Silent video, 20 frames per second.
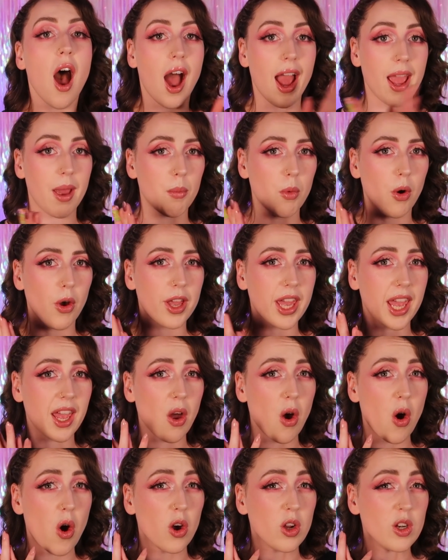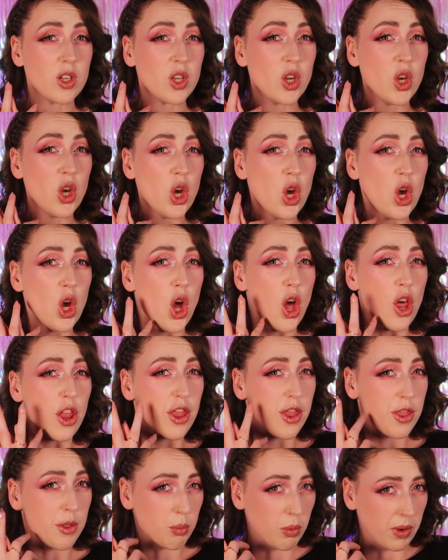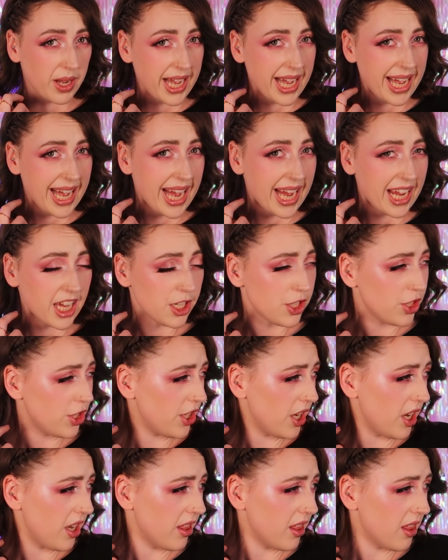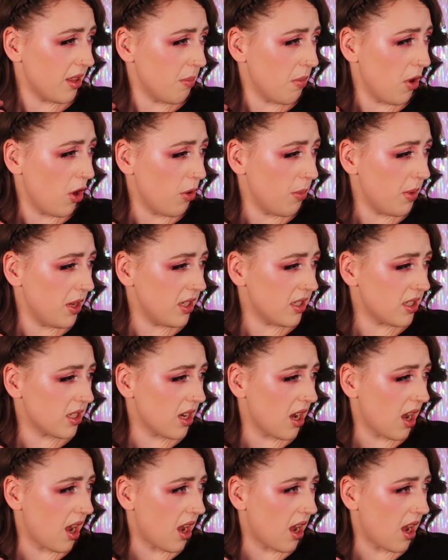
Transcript: I am working on three-ish at the moment.